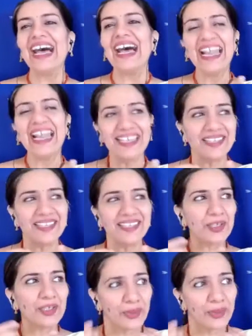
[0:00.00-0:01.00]
And,
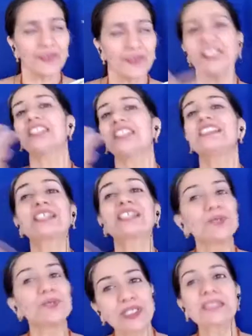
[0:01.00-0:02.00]
you know, even the
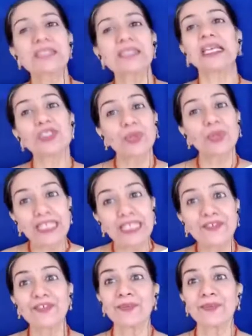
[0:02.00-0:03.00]
descriptions that you
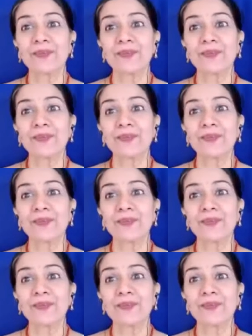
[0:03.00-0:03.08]
give,